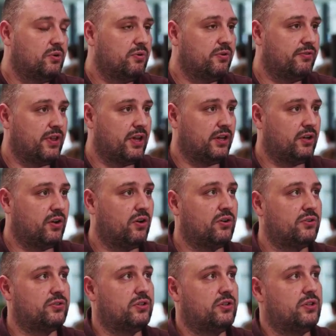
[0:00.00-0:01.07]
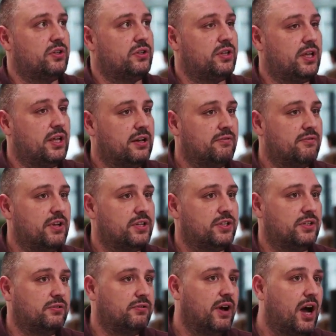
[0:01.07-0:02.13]
We've then got the
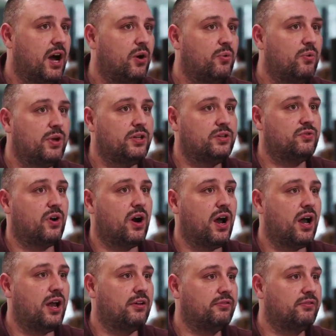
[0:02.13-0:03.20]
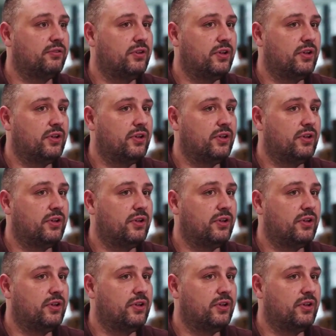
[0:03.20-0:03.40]
innovation of how we drive